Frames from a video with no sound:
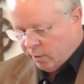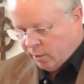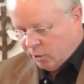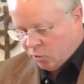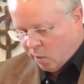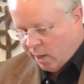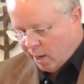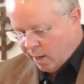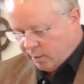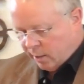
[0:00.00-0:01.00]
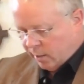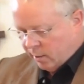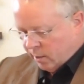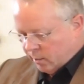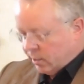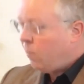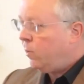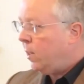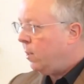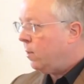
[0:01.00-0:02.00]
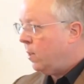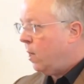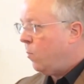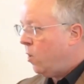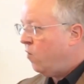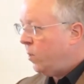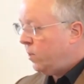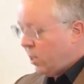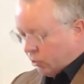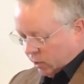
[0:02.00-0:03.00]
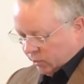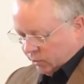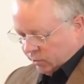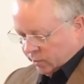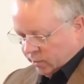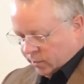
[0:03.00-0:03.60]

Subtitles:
in 2019, doubling the number of petitions